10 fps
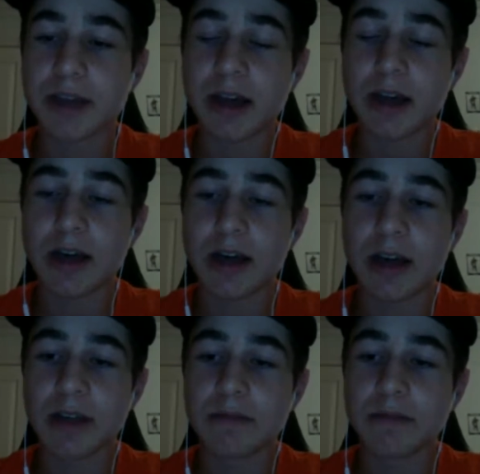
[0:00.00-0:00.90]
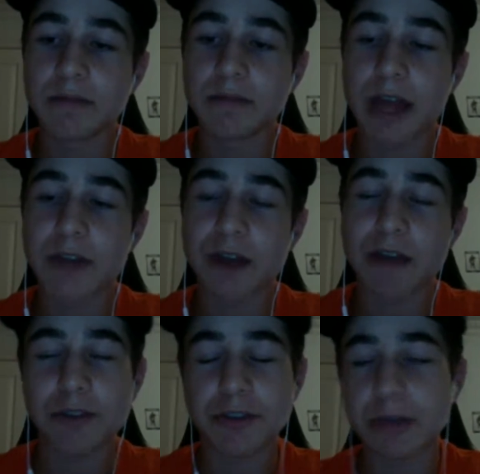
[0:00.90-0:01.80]
Not
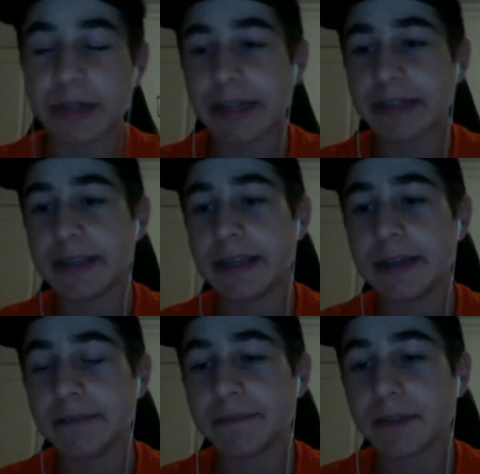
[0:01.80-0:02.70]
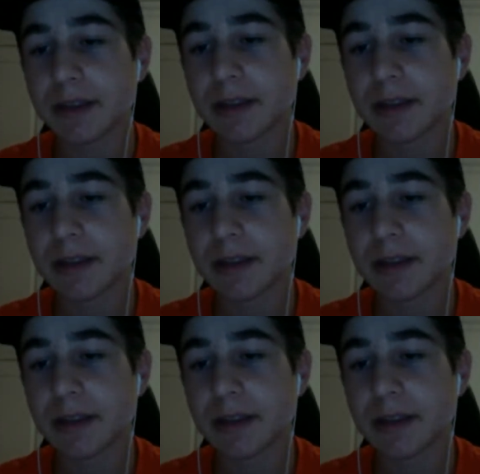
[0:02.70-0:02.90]
drafted in 2019.